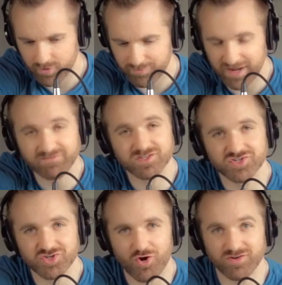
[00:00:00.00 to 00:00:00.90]
I may have to
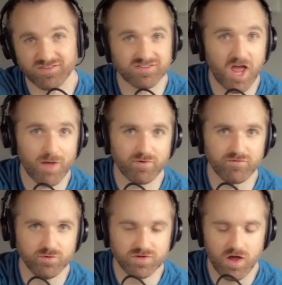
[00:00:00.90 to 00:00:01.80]
start and stop a
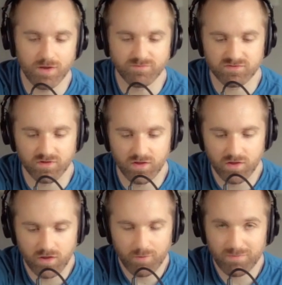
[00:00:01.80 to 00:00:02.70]
few times,
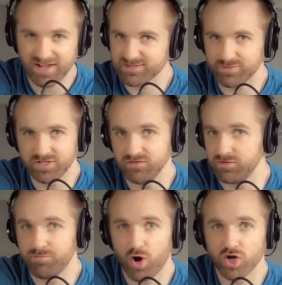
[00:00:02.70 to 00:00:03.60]
possibly
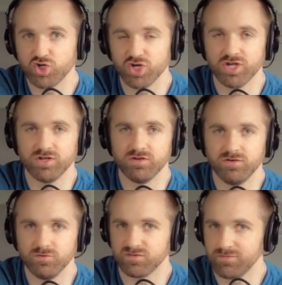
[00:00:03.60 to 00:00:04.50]
even punch in and
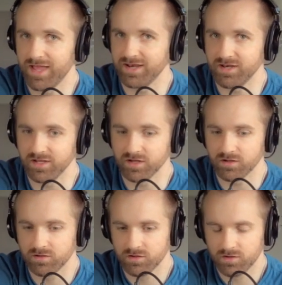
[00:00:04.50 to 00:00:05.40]
do some
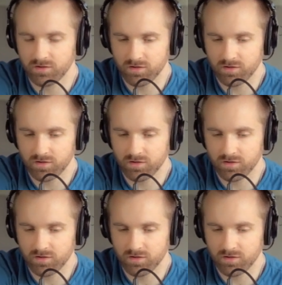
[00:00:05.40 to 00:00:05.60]
editing,